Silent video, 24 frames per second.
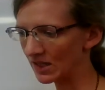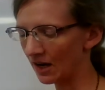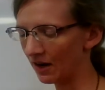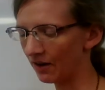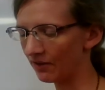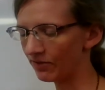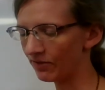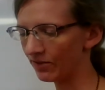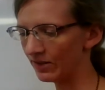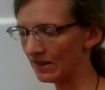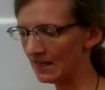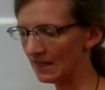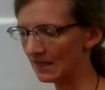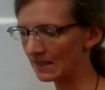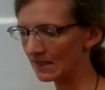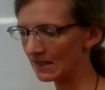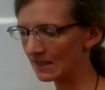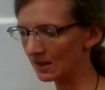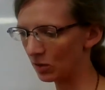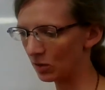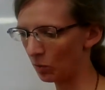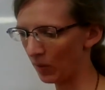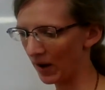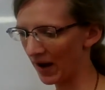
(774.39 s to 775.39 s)
of these
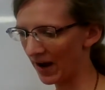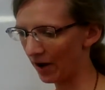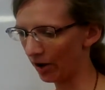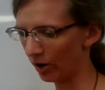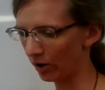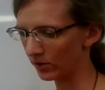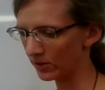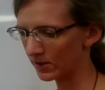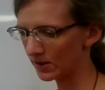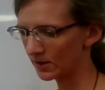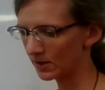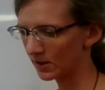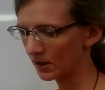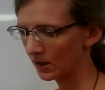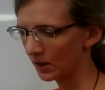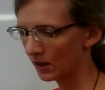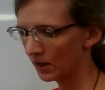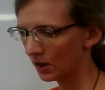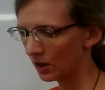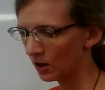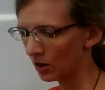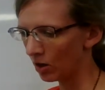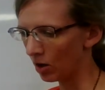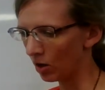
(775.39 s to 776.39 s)
squares.
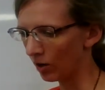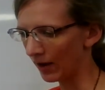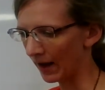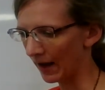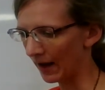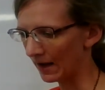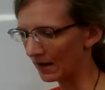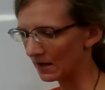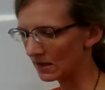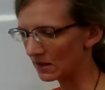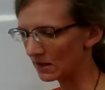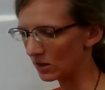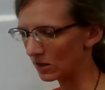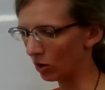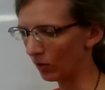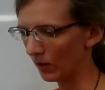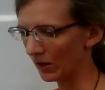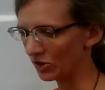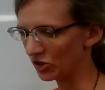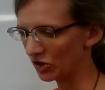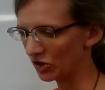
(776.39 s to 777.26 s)
Okay, so